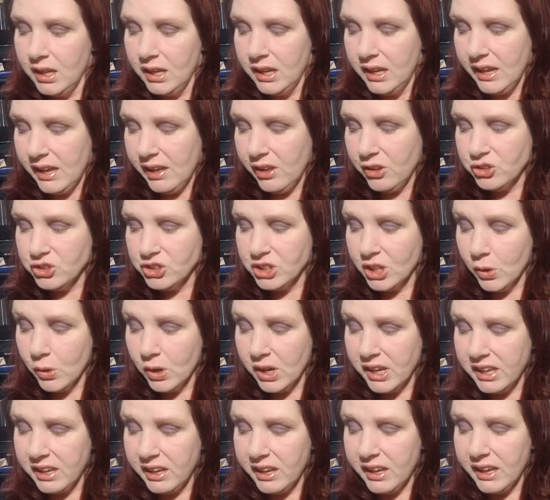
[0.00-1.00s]
And so
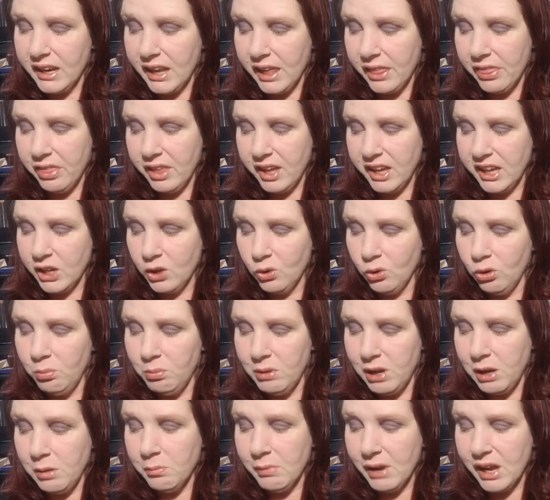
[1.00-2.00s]
again, I think it would
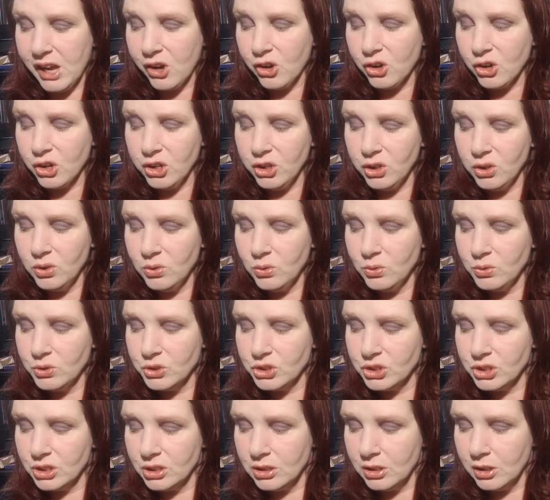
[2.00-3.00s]
be better
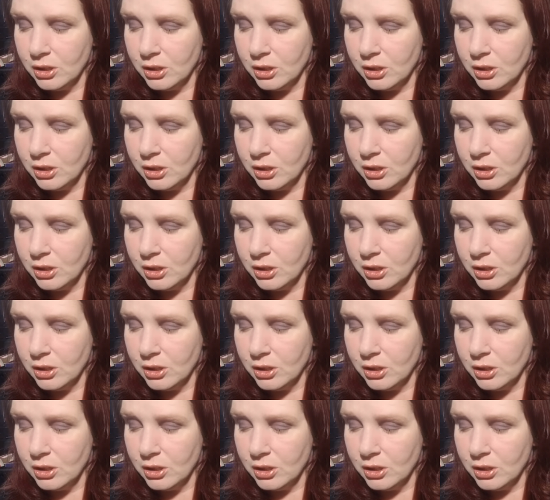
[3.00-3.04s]
used